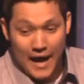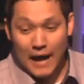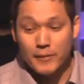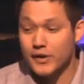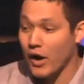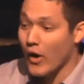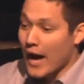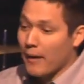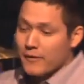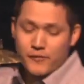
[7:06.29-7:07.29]
How many you know?
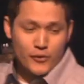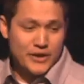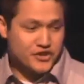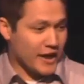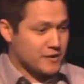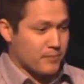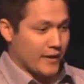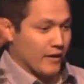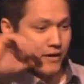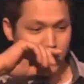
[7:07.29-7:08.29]
How many of you read
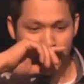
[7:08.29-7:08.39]
Shakespeare?